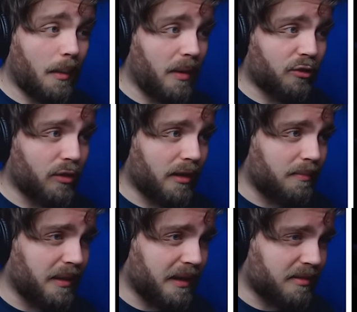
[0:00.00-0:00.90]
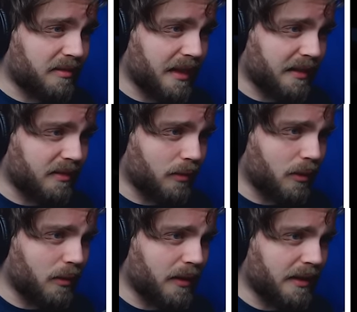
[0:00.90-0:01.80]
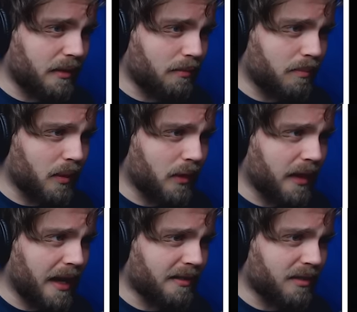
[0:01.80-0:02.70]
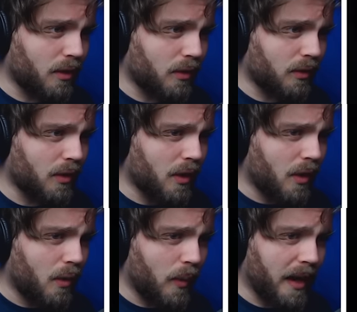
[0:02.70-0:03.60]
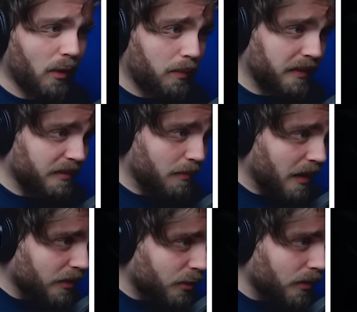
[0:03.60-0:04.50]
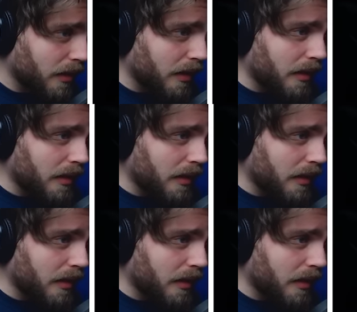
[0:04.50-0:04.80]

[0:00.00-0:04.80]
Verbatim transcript: I'd much rather pick up sticks, although they don't burn as long or help as much.